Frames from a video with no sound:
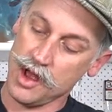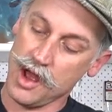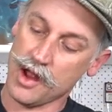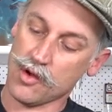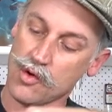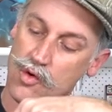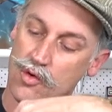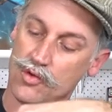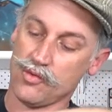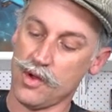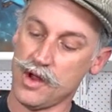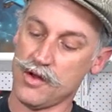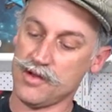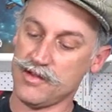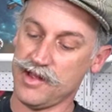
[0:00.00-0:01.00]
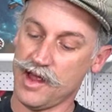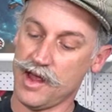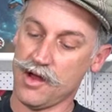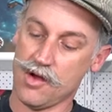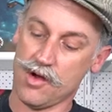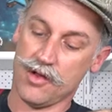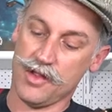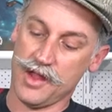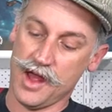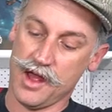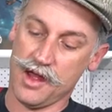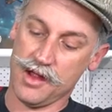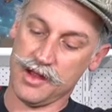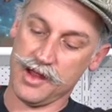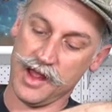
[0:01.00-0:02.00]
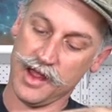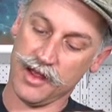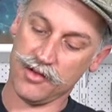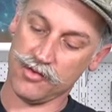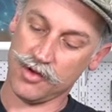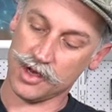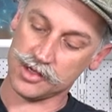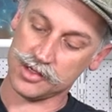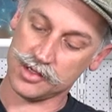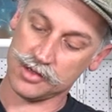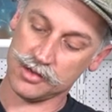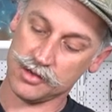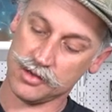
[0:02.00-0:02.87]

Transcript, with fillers: and cause wear and tear on the, the hex wrench.